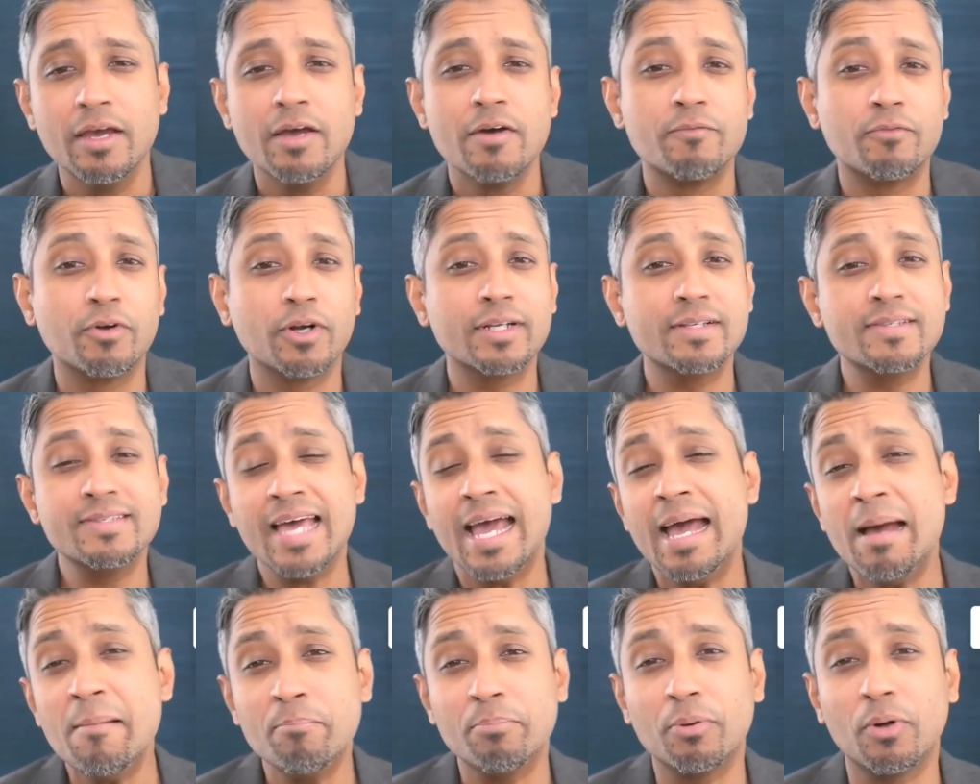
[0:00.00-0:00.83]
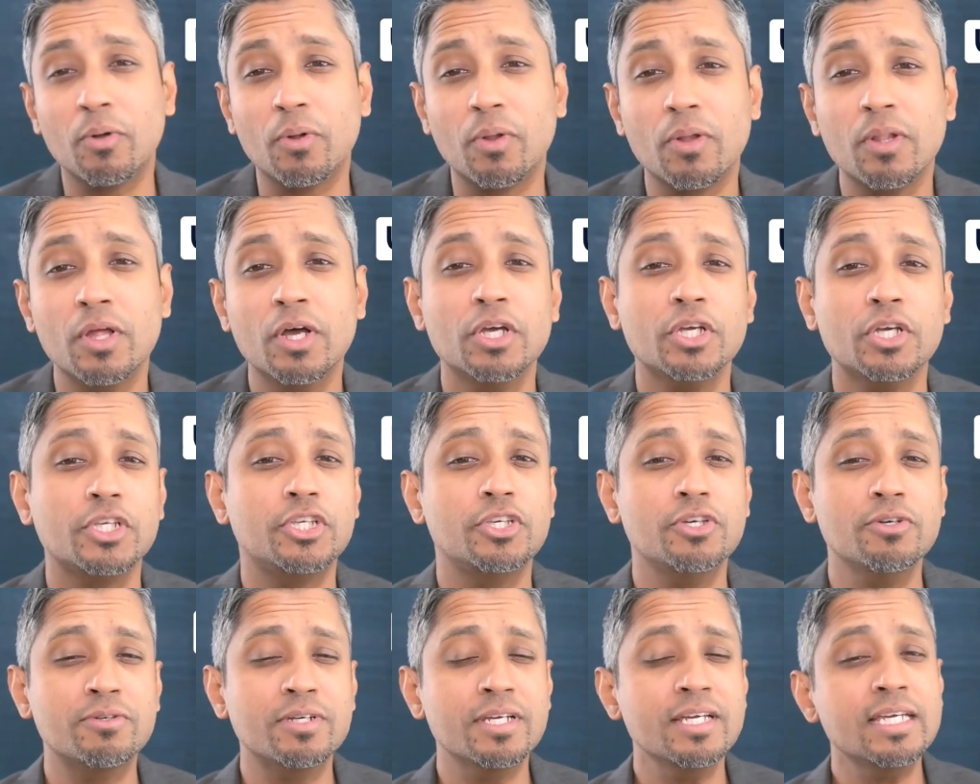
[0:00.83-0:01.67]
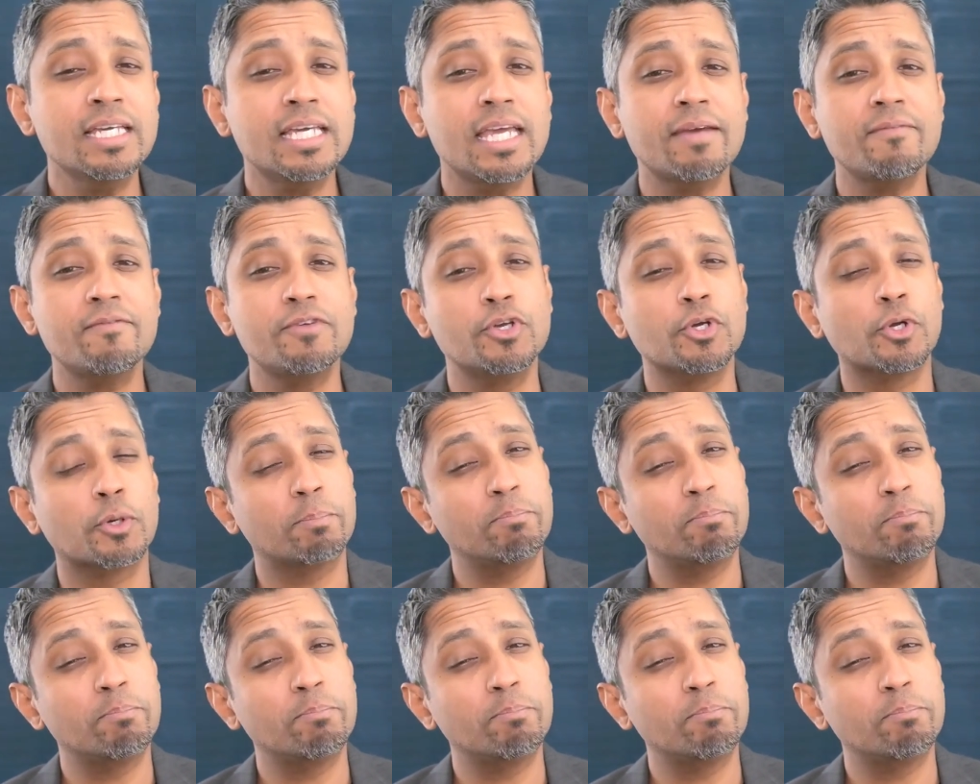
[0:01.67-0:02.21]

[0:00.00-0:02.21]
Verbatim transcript: For example, you can give your